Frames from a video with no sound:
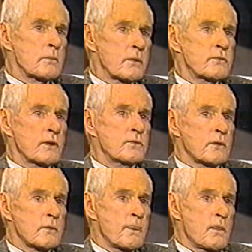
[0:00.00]

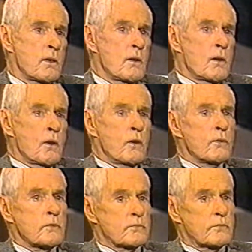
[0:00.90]
position
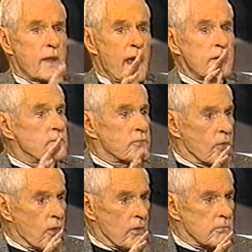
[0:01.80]
who stands
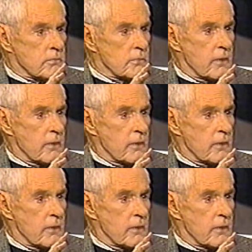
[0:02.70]
for